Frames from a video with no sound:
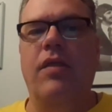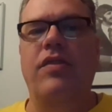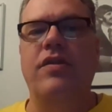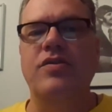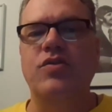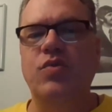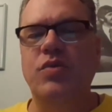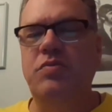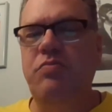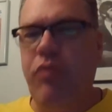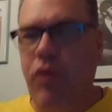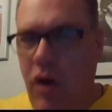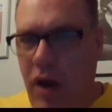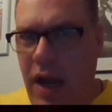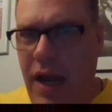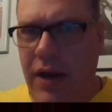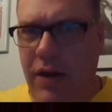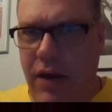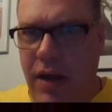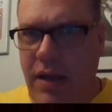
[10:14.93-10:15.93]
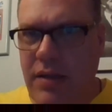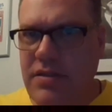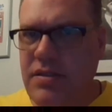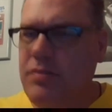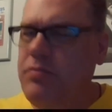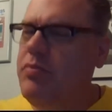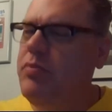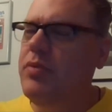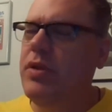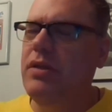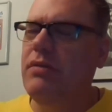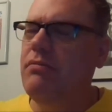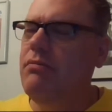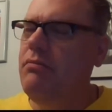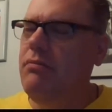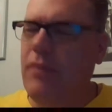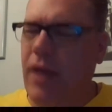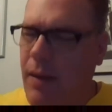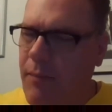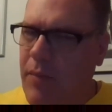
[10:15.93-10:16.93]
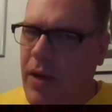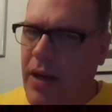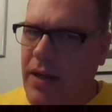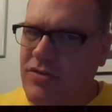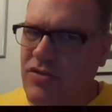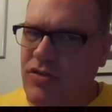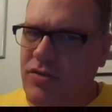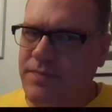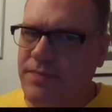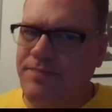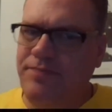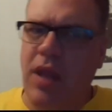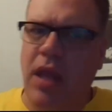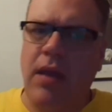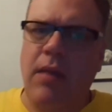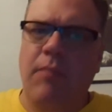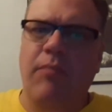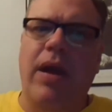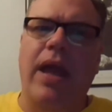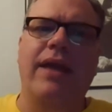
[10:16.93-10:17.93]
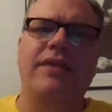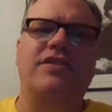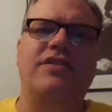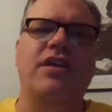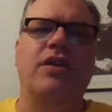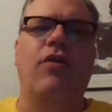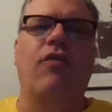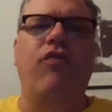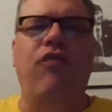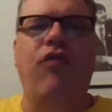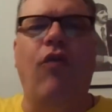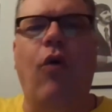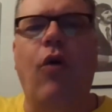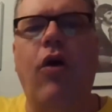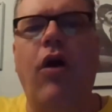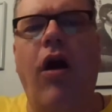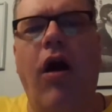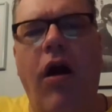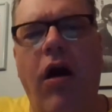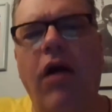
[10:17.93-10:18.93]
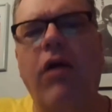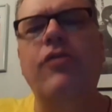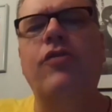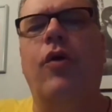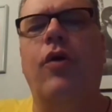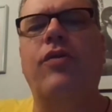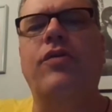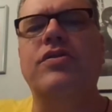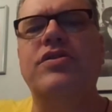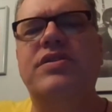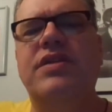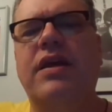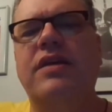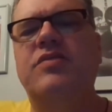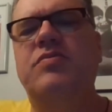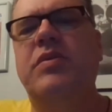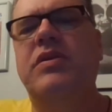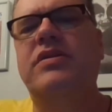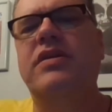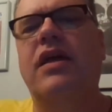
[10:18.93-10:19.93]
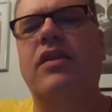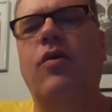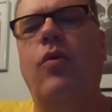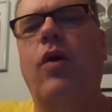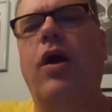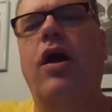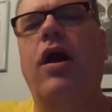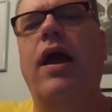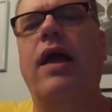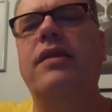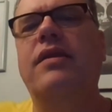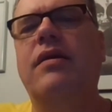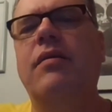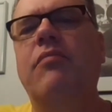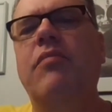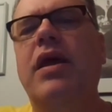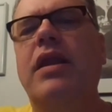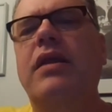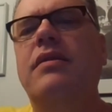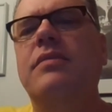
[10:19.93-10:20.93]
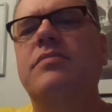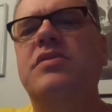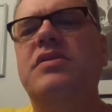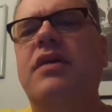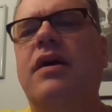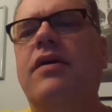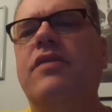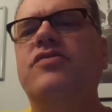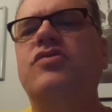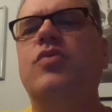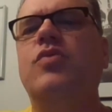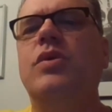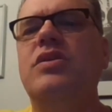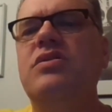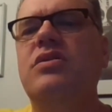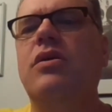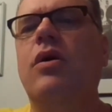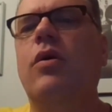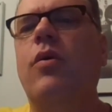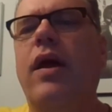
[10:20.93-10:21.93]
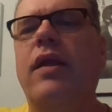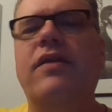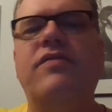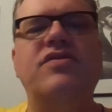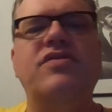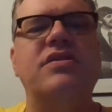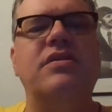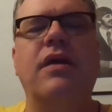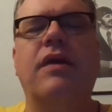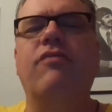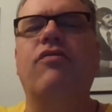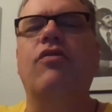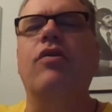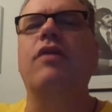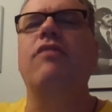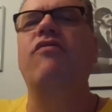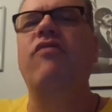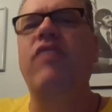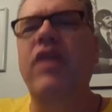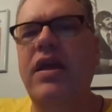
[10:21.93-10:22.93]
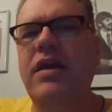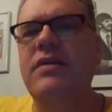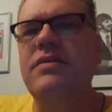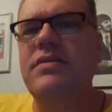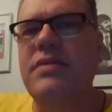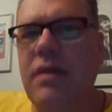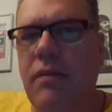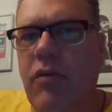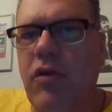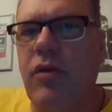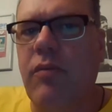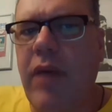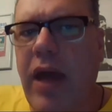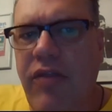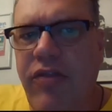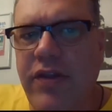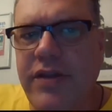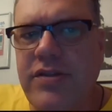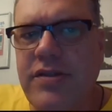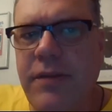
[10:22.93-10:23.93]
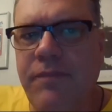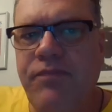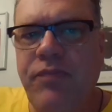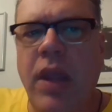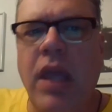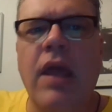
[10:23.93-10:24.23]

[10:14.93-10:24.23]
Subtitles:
This was progress, but not much. By 1804, all northern states but Delaware had committed themselves to a slow end of slavery via similar methods.